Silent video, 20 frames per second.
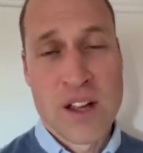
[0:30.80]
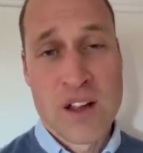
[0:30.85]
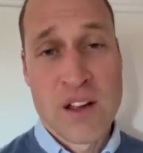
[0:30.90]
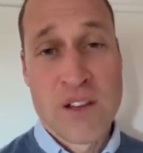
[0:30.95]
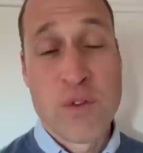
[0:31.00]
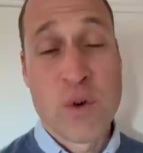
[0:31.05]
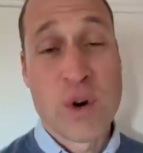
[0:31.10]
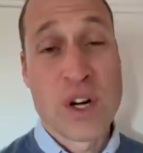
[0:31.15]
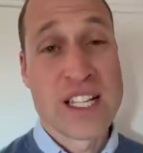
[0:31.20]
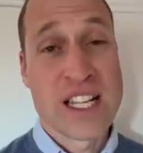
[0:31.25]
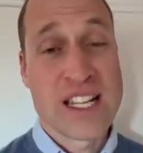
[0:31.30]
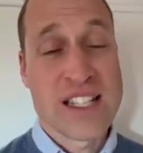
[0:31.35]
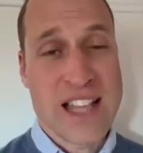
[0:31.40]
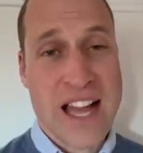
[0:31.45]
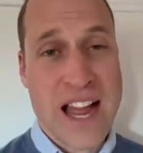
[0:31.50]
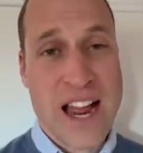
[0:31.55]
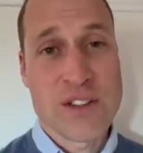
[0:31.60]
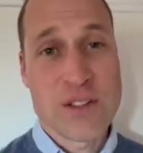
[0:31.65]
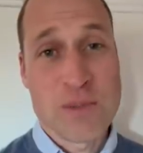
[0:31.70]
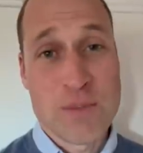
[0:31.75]

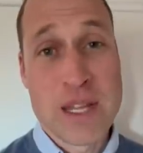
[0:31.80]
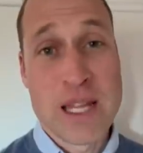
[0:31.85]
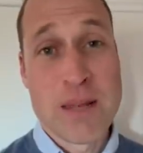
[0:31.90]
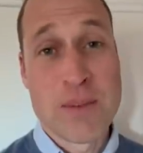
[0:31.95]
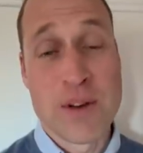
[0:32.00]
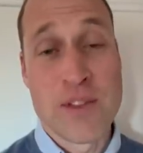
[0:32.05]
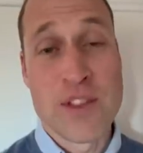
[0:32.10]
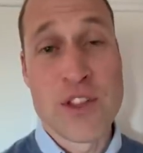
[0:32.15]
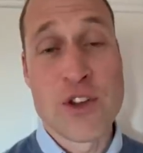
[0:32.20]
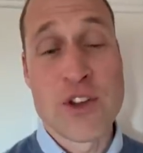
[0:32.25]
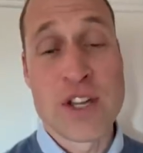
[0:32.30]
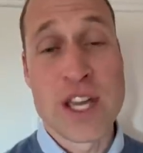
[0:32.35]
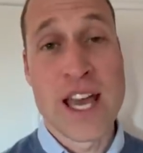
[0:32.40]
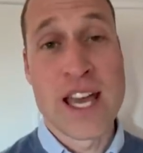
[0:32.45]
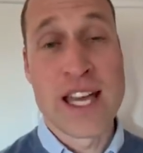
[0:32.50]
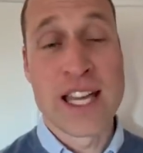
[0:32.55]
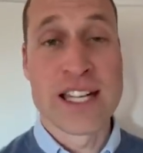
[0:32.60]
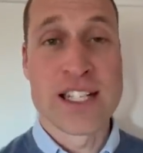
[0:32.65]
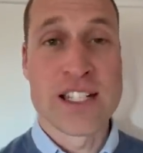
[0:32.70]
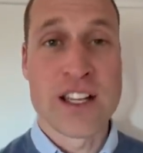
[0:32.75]
46,000 people in the
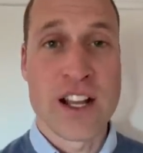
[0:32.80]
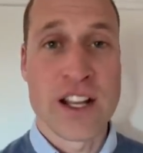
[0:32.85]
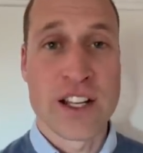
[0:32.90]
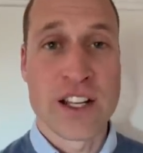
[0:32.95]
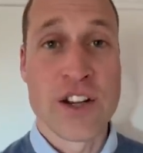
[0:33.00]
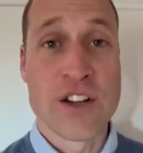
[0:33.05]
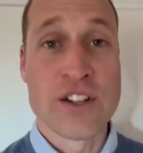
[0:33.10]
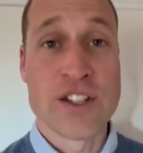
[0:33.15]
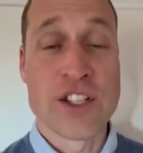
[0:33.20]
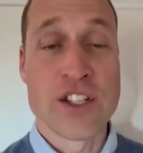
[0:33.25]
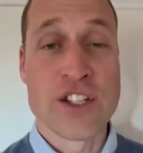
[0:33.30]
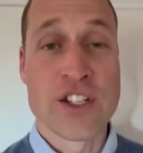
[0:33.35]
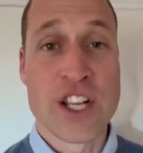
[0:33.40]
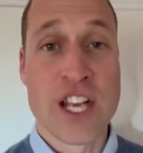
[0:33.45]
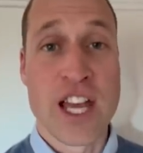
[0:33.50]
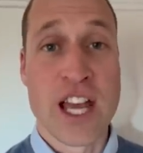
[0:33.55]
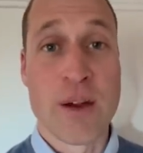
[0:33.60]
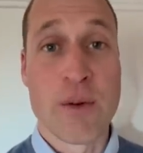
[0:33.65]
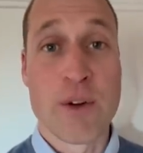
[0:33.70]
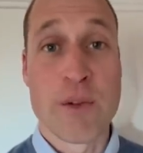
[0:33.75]
UK get diagnosed each
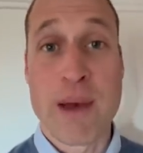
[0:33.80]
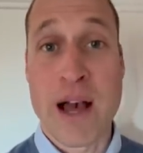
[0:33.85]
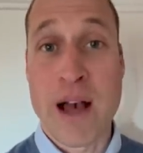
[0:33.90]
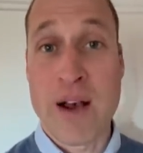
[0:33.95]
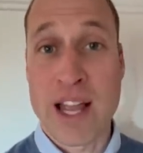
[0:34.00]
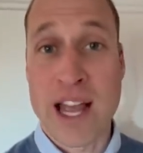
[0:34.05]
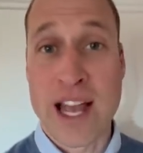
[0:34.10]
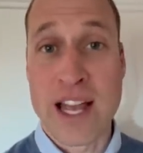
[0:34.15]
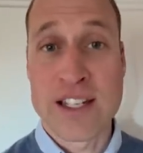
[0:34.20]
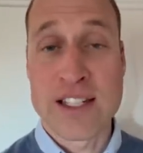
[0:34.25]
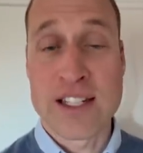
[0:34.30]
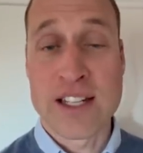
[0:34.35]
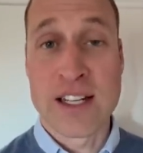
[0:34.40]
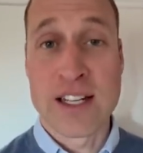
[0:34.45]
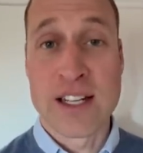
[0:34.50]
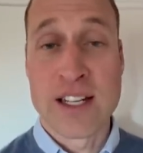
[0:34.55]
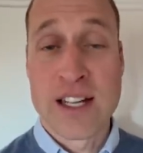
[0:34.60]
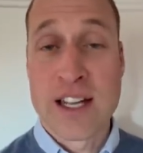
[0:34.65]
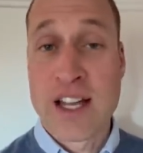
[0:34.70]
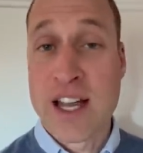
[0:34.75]
year with bowel cancer,
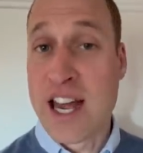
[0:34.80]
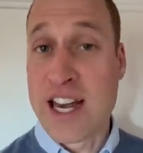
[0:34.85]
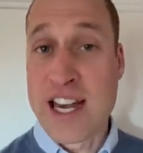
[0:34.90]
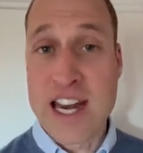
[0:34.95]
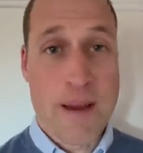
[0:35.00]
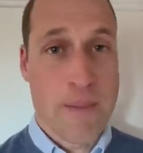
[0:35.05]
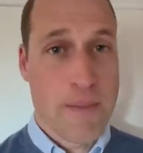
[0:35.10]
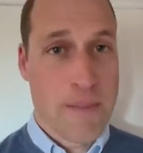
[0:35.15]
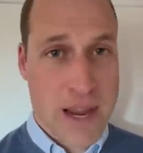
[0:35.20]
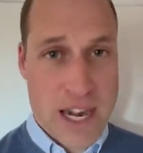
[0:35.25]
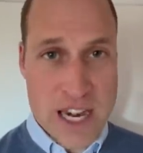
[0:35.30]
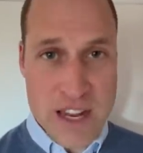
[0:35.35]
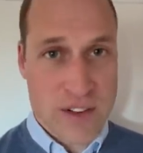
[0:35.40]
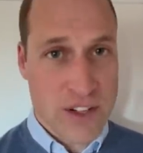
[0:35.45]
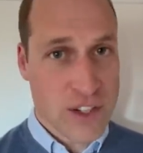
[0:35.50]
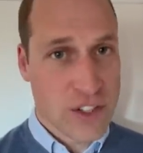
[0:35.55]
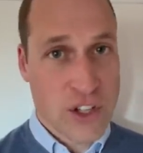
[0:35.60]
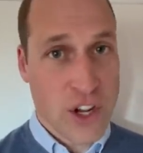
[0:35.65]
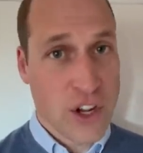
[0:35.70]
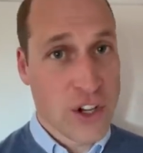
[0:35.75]
and yet many of
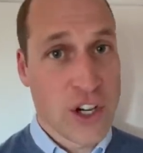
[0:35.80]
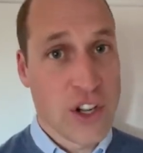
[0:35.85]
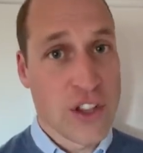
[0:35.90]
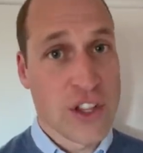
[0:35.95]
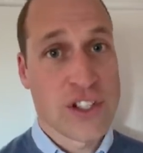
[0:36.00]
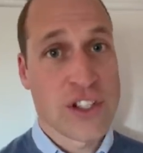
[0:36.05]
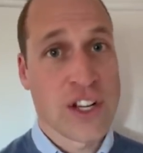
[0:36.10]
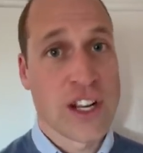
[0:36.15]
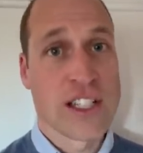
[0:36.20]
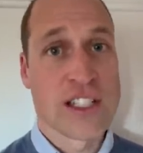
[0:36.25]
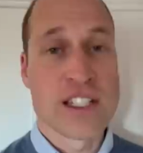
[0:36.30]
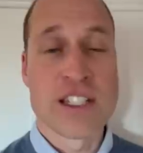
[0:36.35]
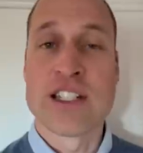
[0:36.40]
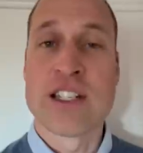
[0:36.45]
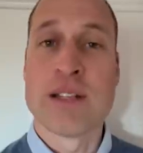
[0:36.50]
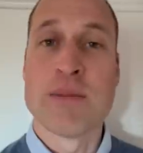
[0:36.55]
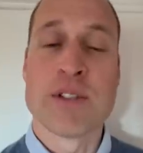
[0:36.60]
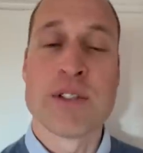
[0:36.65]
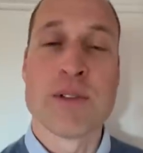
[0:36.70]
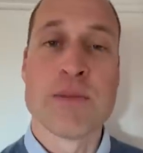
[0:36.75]
us don't know the signs and
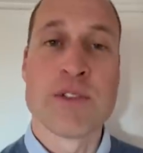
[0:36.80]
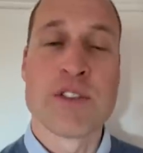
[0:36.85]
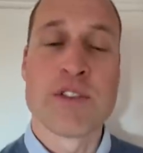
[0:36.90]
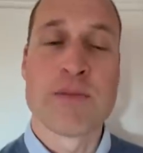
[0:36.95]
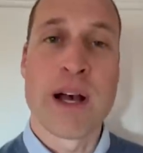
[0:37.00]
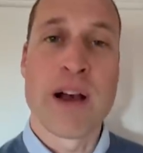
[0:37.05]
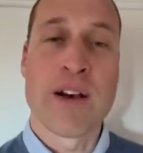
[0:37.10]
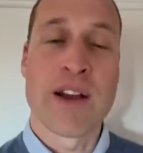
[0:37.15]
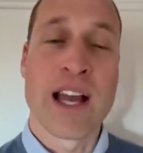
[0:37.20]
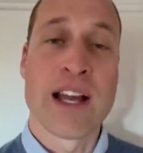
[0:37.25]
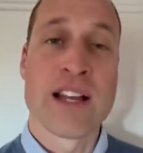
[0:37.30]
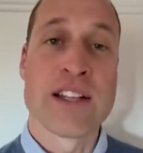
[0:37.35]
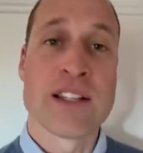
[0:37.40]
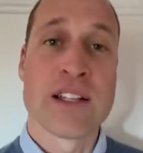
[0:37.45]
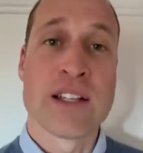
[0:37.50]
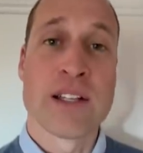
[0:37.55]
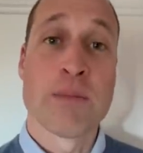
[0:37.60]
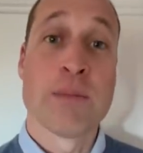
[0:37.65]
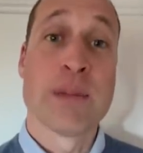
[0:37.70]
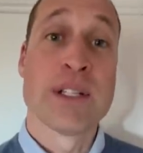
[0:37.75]
symptoms of bowel
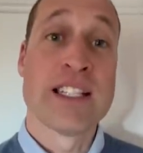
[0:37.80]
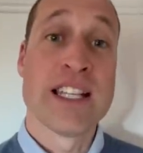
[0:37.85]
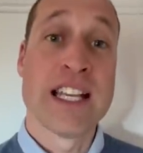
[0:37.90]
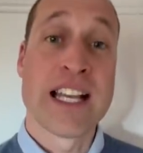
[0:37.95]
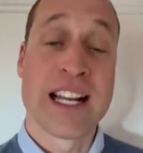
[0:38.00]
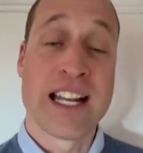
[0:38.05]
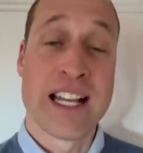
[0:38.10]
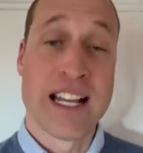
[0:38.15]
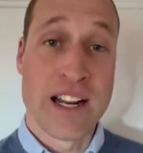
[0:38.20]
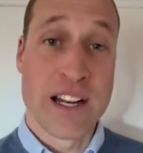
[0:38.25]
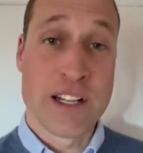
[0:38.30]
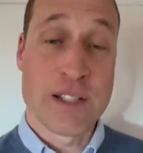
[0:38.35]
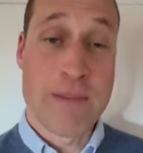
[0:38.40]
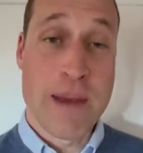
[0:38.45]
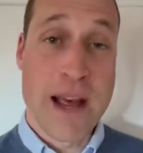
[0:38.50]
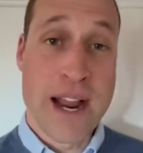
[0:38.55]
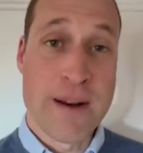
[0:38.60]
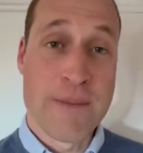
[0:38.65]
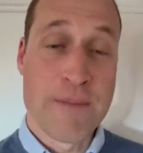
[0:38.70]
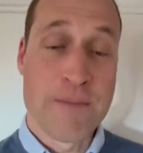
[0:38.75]
cancer, particularly in us
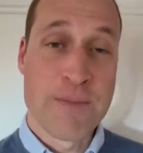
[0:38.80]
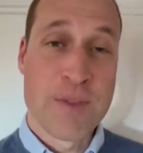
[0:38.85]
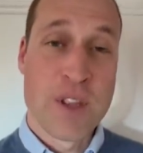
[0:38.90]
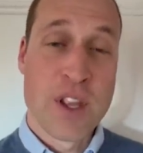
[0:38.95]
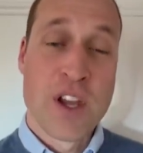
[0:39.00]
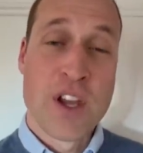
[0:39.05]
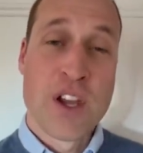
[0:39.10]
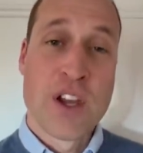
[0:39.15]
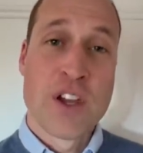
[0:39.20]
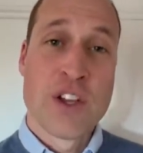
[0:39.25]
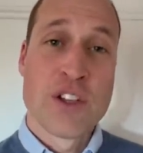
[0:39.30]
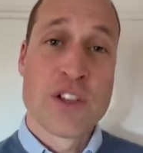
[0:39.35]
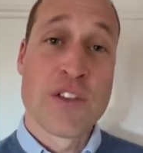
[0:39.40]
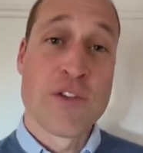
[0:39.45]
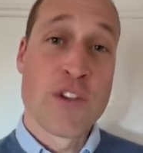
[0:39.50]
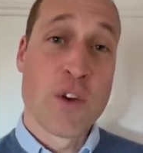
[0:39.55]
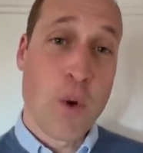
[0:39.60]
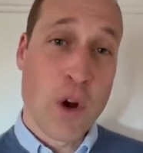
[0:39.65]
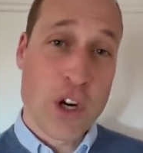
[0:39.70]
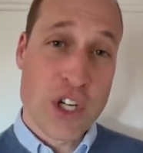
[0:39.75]
men. So if
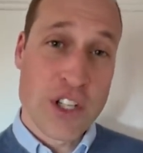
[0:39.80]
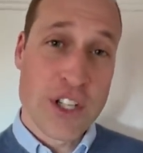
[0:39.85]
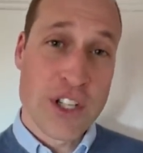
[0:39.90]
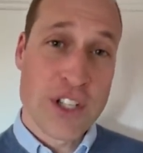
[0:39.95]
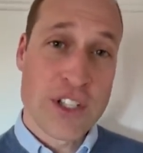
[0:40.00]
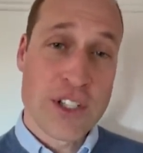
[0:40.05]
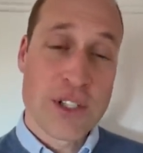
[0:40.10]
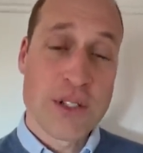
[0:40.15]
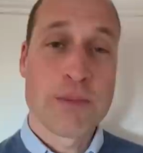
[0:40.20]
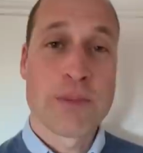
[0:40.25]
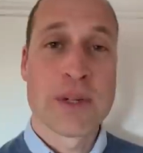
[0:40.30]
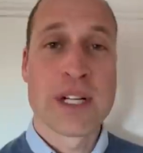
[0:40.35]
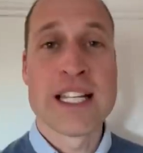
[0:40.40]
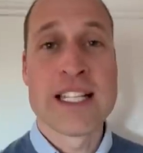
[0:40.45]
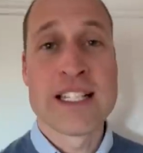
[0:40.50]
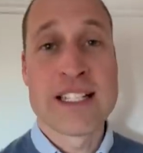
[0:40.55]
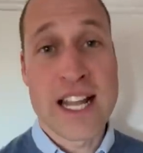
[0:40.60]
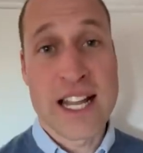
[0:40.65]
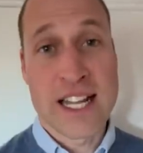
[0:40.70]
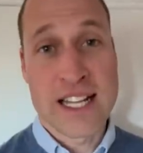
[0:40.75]
you're watching this,
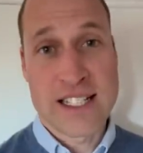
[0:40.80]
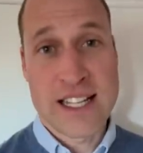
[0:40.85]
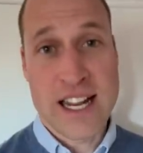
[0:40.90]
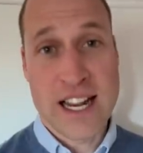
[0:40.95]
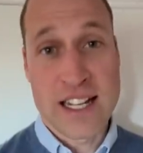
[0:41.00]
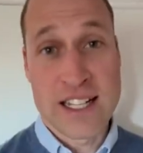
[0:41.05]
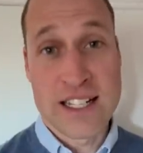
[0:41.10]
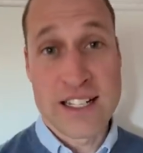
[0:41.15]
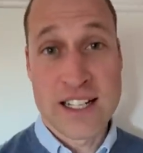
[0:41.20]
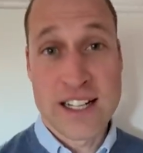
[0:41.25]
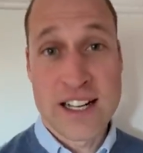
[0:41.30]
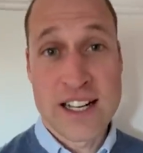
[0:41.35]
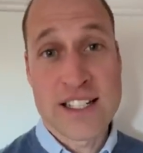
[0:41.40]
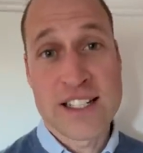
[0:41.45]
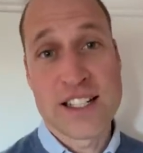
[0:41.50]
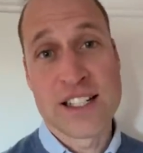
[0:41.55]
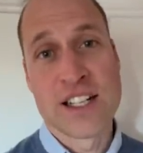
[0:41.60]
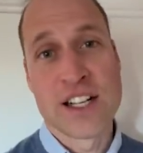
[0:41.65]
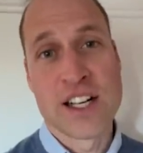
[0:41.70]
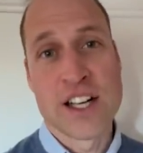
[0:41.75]
please take a second to
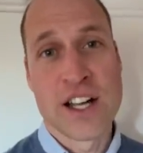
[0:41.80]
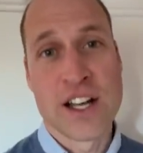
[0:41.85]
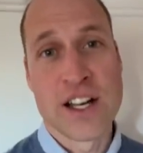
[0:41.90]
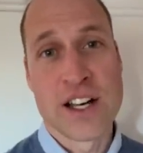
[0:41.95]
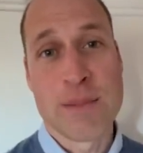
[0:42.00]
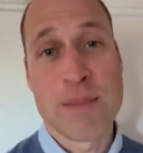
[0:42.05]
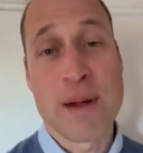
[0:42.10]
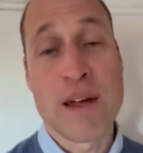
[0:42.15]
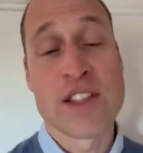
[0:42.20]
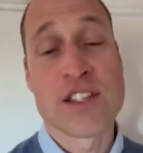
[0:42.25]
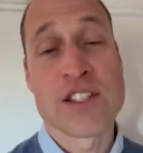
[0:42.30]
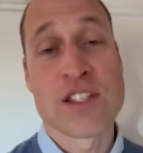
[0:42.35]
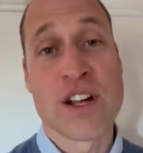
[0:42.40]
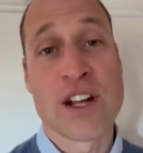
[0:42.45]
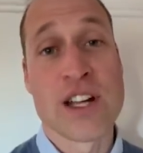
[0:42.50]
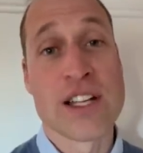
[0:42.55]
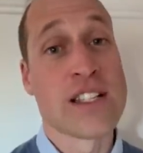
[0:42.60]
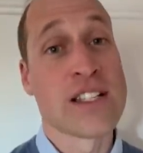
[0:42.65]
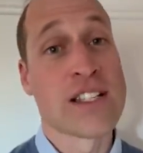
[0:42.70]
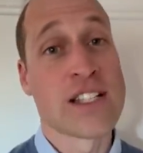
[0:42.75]
listen and learn about the
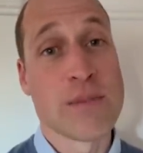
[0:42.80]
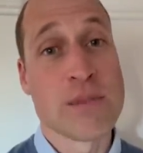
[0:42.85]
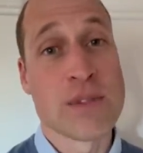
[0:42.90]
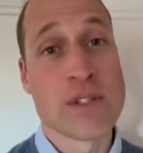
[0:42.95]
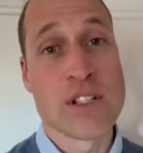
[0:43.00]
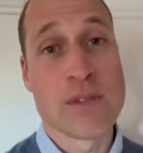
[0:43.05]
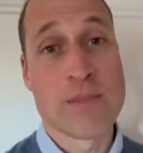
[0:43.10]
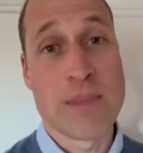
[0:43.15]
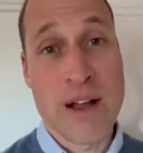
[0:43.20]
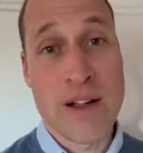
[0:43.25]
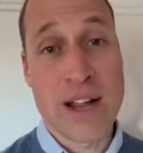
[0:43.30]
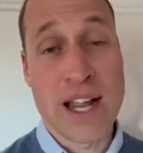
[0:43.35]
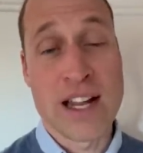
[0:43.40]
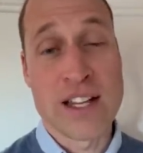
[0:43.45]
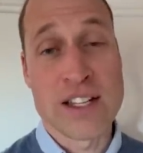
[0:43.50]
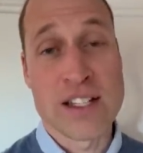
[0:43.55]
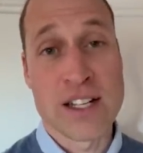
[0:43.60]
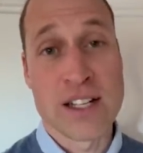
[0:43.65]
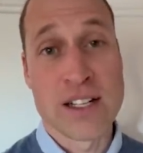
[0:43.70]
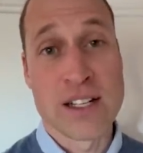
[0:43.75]
signs and symptoms of bowel
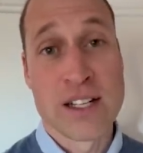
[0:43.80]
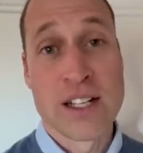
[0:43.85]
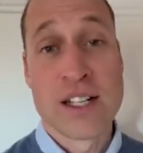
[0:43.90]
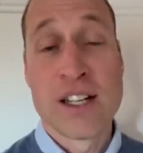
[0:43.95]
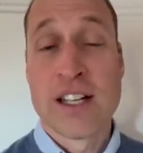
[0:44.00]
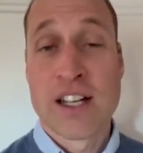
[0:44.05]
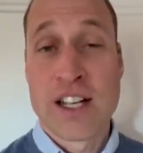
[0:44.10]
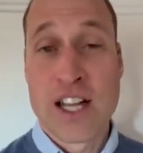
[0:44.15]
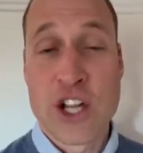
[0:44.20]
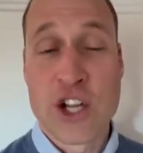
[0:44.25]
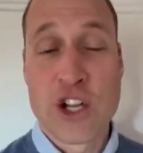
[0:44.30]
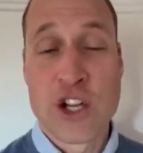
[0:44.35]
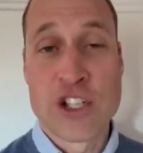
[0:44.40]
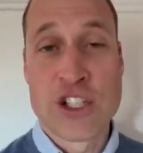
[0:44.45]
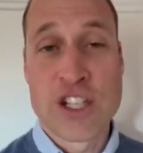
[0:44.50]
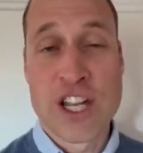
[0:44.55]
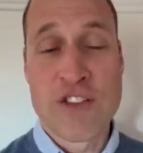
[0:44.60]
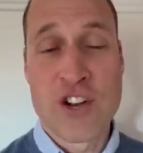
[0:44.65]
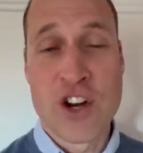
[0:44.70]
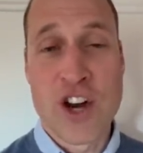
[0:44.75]
cancer. It could
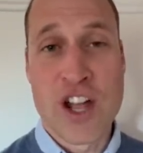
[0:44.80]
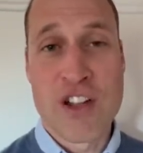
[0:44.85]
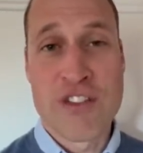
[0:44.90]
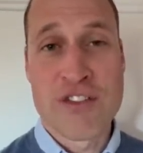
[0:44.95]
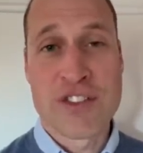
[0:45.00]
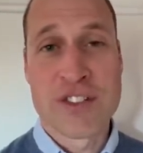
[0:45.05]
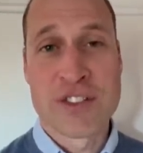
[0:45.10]
save your life.